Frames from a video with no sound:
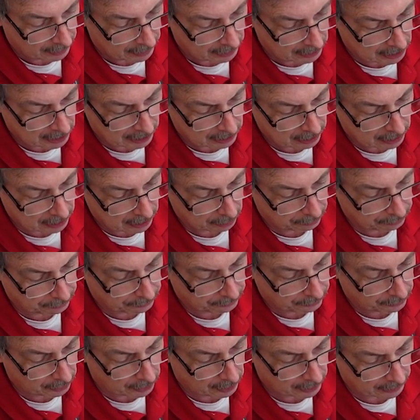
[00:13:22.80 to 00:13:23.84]
This is the
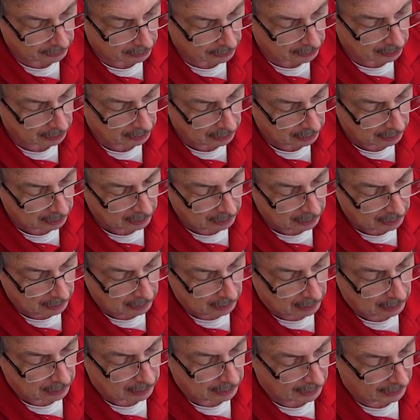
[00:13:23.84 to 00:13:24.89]
front
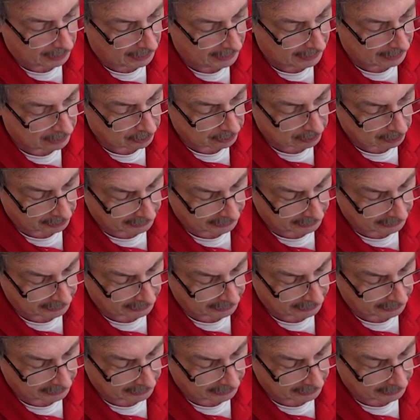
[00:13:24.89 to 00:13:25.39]
that has